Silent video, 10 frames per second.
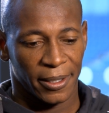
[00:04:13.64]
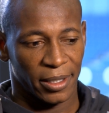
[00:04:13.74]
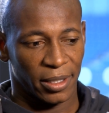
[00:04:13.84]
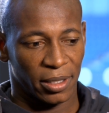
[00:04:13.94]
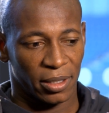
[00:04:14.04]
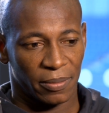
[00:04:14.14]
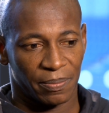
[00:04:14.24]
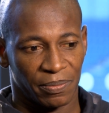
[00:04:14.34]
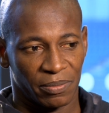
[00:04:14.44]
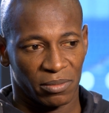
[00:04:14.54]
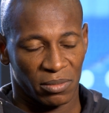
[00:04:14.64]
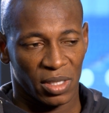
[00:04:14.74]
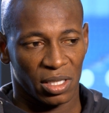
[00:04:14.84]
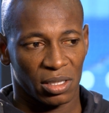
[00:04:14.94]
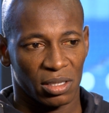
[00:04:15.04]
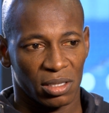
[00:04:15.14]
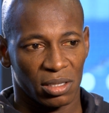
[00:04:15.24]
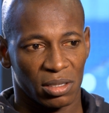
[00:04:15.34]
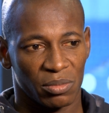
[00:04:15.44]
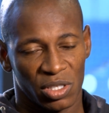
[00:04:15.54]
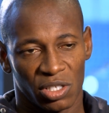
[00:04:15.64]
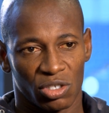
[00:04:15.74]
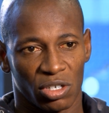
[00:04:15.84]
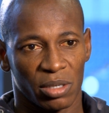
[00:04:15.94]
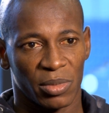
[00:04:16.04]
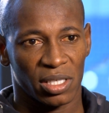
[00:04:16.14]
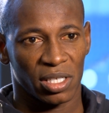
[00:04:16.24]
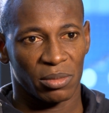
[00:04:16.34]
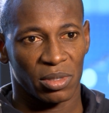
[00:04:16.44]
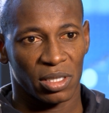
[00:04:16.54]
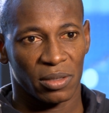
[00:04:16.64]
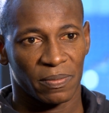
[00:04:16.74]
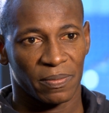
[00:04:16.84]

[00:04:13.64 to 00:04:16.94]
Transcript: and been enjoying my time here.